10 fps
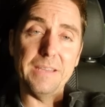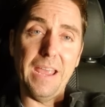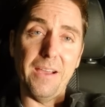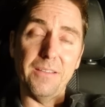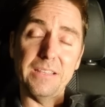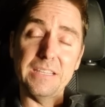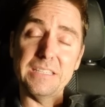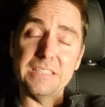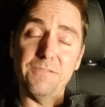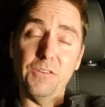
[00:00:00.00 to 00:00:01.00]
Now,
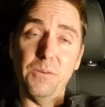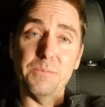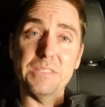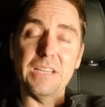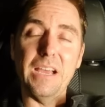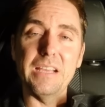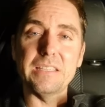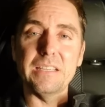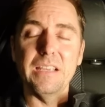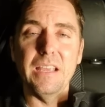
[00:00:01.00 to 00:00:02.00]
this film stars